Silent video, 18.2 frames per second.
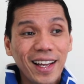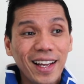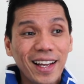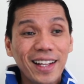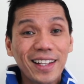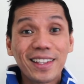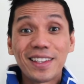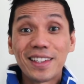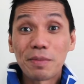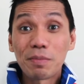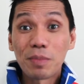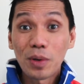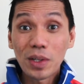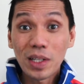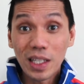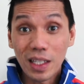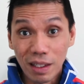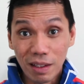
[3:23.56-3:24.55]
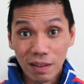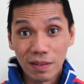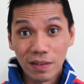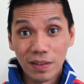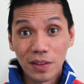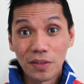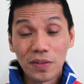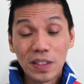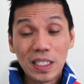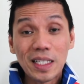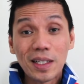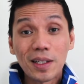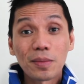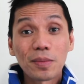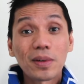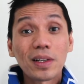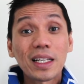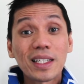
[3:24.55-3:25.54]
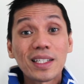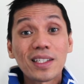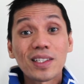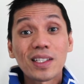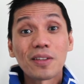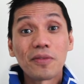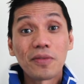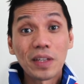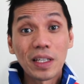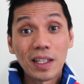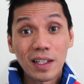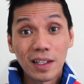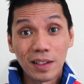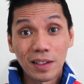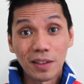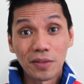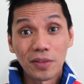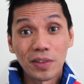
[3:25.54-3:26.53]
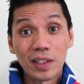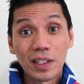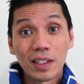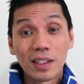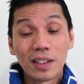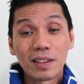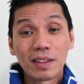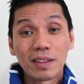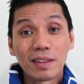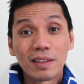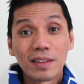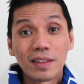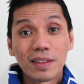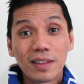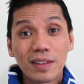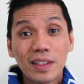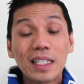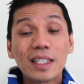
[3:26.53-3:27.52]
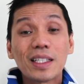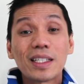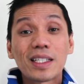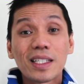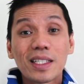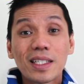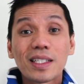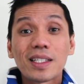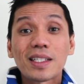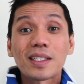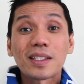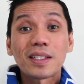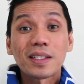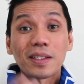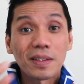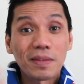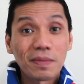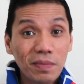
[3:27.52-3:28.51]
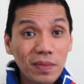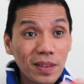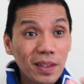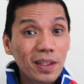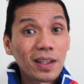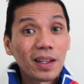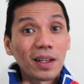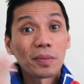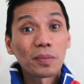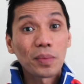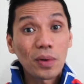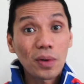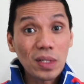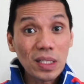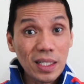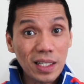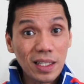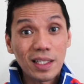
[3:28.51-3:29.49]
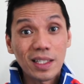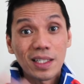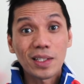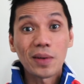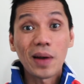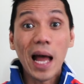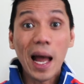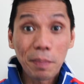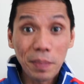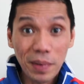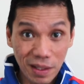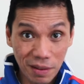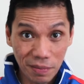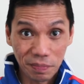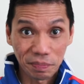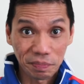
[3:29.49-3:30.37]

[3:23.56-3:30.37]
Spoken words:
And the body, the physical body, is just a vehicle for this process to happen.